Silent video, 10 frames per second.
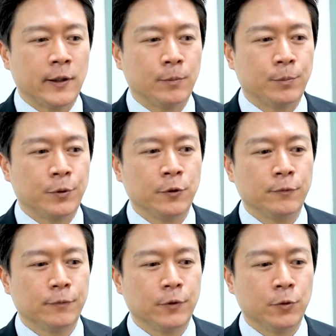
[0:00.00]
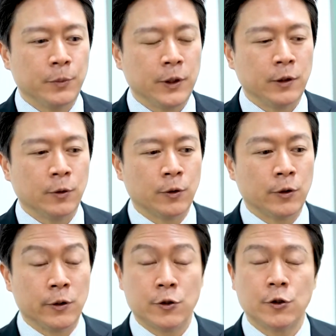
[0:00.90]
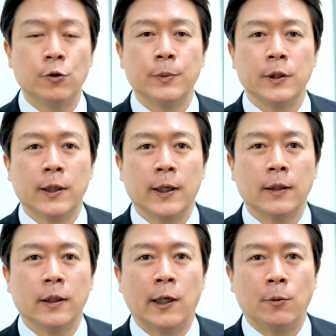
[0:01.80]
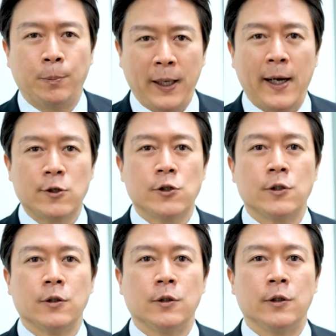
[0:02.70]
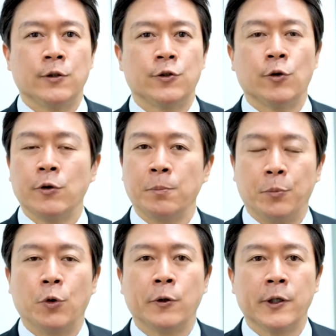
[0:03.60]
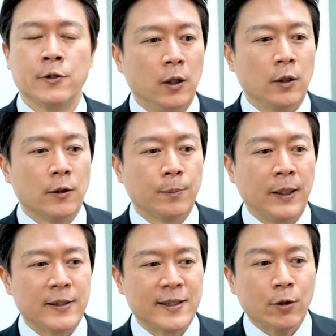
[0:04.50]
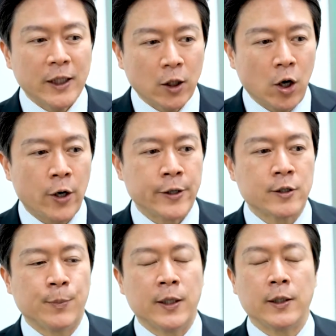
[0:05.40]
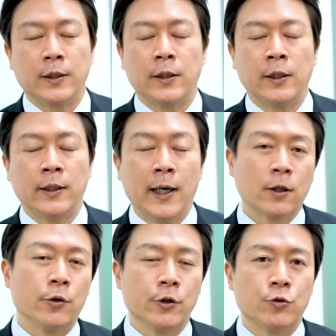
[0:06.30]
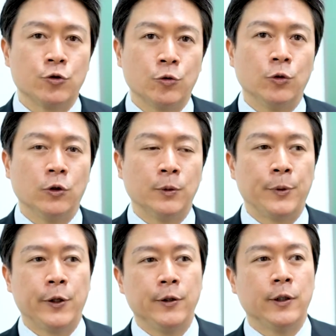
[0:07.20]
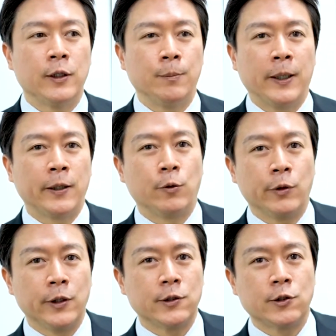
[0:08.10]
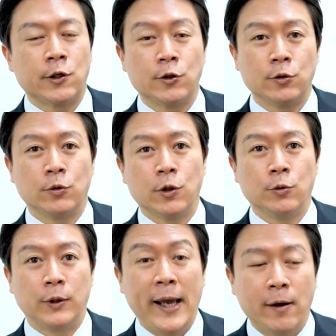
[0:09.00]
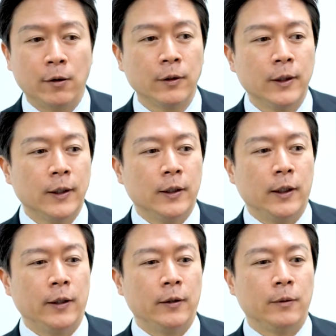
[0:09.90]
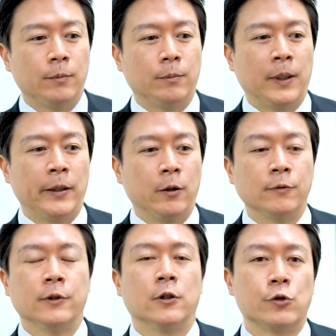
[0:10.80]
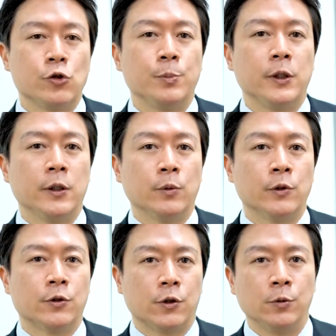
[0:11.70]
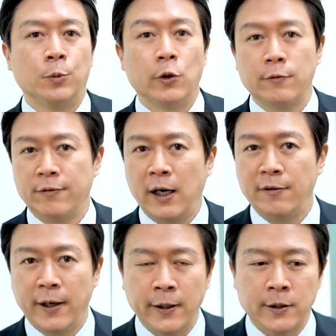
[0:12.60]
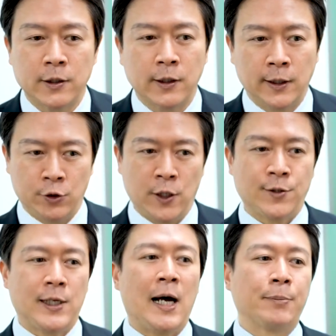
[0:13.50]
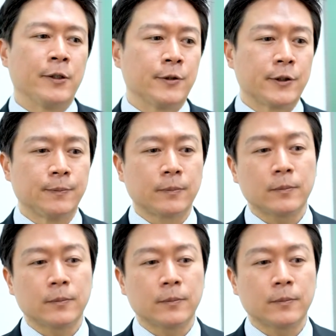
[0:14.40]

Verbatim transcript: that proved to me or showed me that how passion is so important. By selling cars my, and not going to school, apparently my grades start to go down and my overall GPA was 2.58 at Johns Hopkins.